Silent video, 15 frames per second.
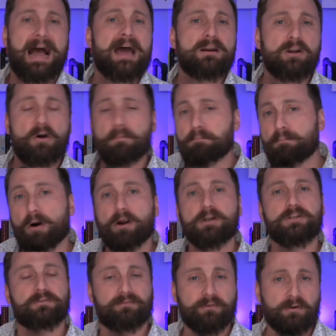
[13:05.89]
I don't know,
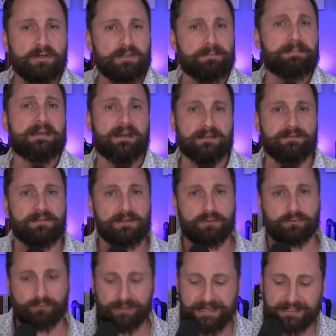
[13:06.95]
March 1st because of
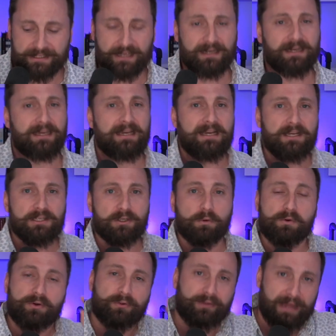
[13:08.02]
this reason. So
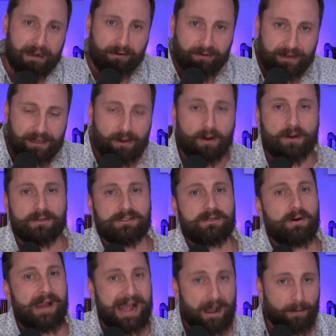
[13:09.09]
clarity
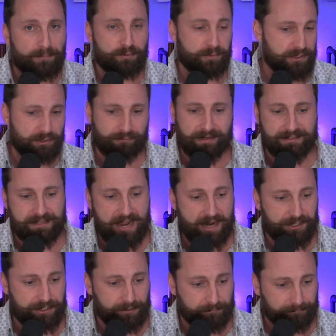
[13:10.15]
also helps with
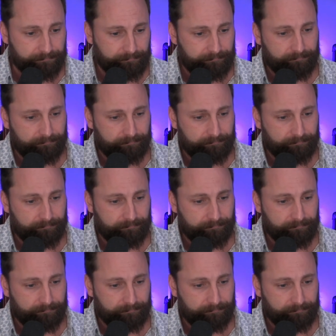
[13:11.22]
transaction.